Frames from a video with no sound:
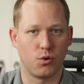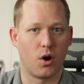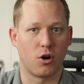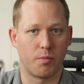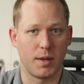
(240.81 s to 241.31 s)
to
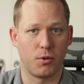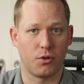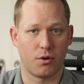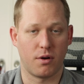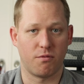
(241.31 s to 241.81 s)
100 people
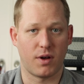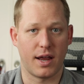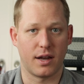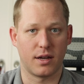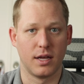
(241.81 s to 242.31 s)
that are
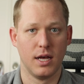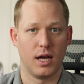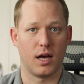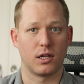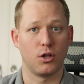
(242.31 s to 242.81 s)
invited,
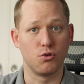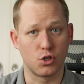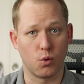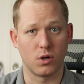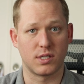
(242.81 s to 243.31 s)

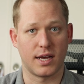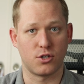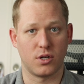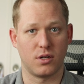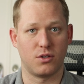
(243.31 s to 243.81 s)
closed-door
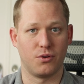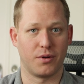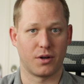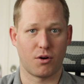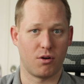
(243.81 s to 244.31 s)
session to
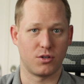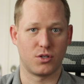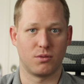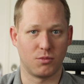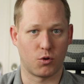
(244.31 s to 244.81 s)

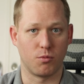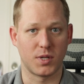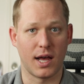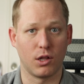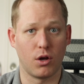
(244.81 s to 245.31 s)
encourage group
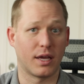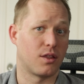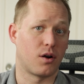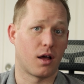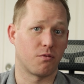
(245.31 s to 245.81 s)
dialogue,
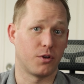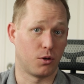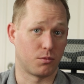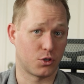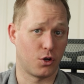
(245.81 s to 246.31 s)
and they're not
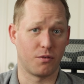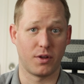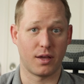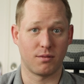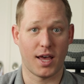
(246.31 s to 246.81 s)
filmed. So if
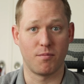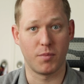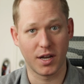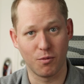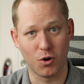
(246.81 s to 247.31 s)
you haven't
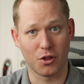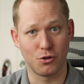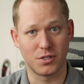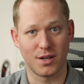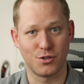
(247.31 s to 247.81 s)
been in one of
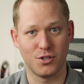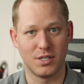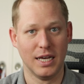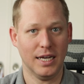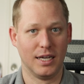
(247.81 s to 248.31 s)
those
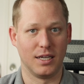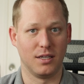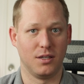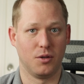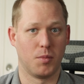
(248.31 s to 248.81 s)
sessions,
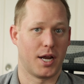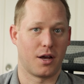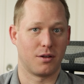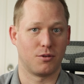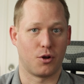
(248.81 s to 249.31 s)
you might
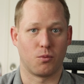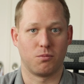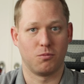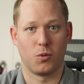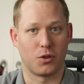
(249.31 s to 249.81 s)
not know
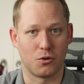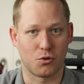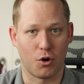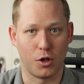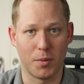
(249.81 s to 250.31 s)
what those
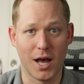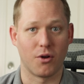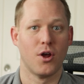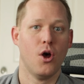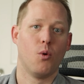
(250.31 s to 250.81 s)
are all
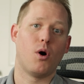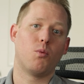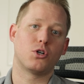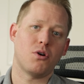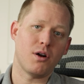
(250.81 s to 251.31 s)
about. Well,
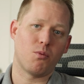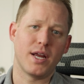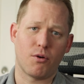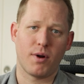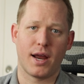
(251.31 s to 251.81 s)
we're trying to
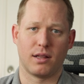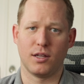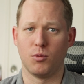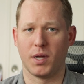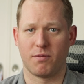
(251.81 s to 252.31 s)
recreate a
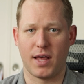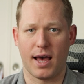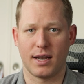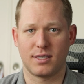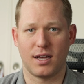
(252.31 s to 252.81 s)
little bit of
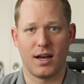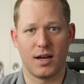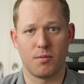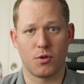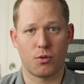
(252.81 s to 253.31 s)
that
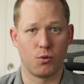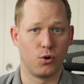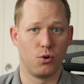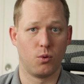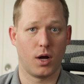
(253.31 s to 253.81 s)

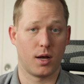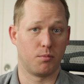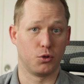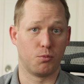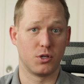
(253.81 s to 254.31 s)
through
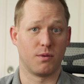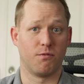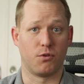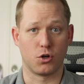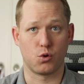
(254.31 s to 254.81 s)
Blue
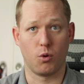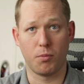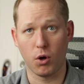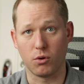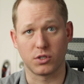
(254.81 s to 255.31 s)
Prism Virtual
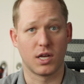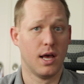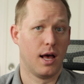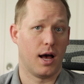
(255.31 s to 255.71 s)
Pulse.